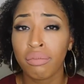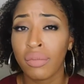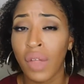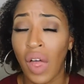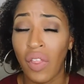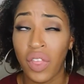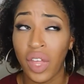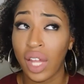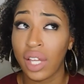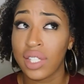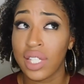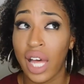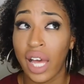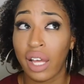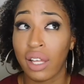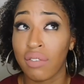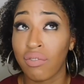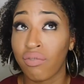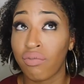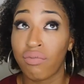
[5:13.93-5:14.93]
I think it's like
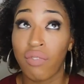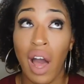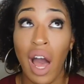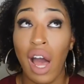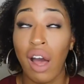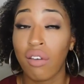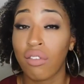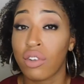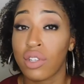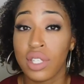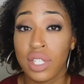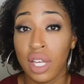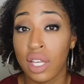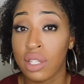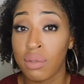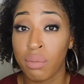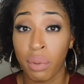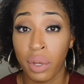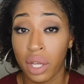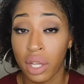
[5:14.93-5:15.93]
five or six
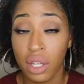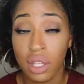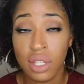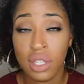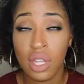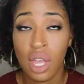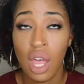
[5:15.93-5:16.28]
bucks.